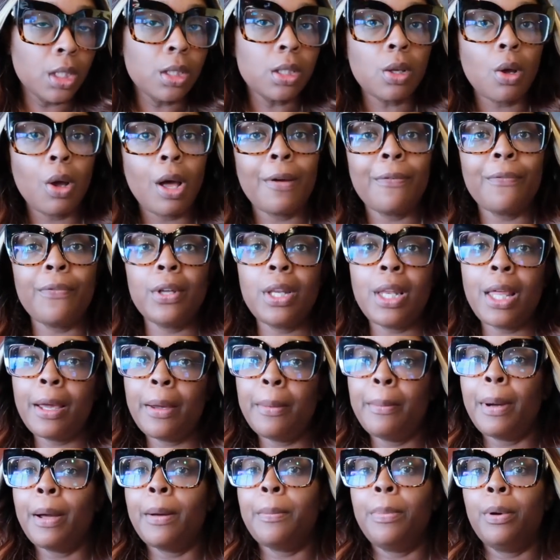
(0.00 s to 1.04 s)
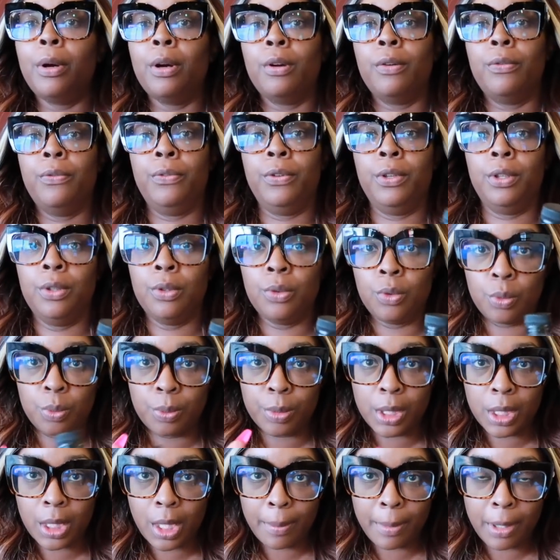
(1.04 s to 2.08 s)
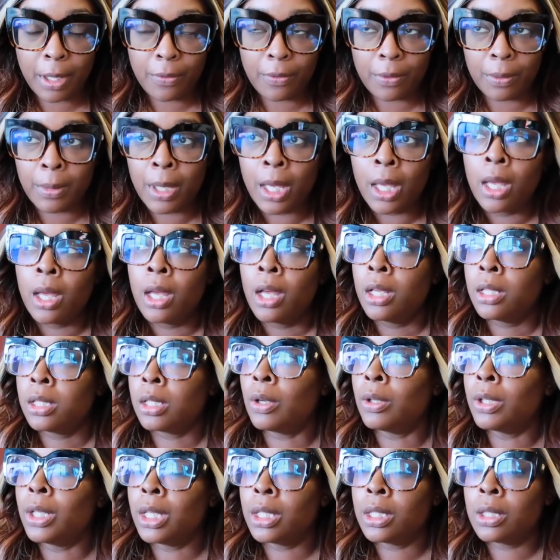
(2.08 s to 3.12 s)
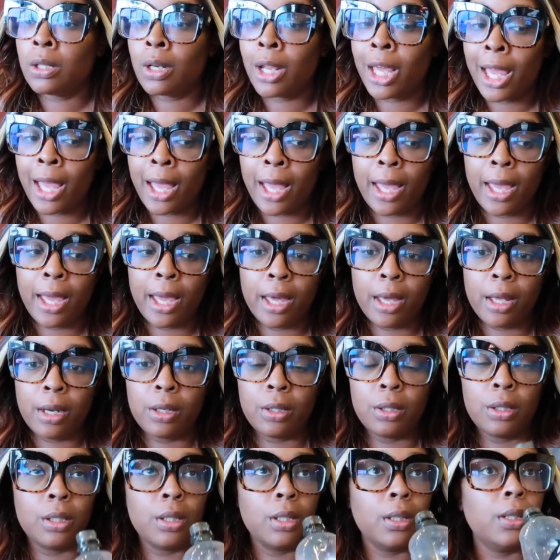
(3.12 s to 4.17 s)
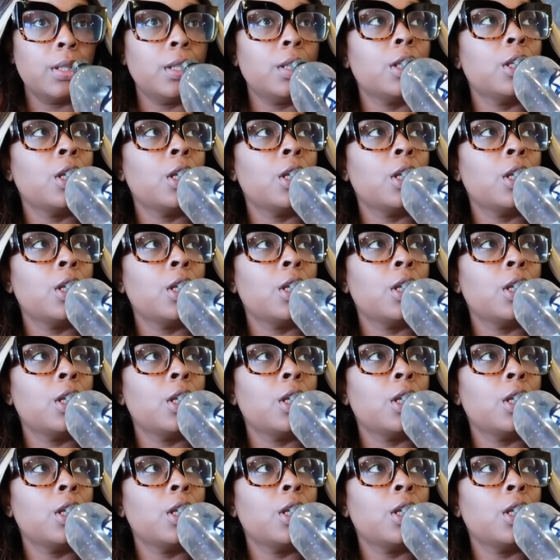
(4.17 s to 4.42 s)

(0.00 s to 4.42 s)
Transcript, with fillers: So I feel like my perfume, some of them. So yesterday I had on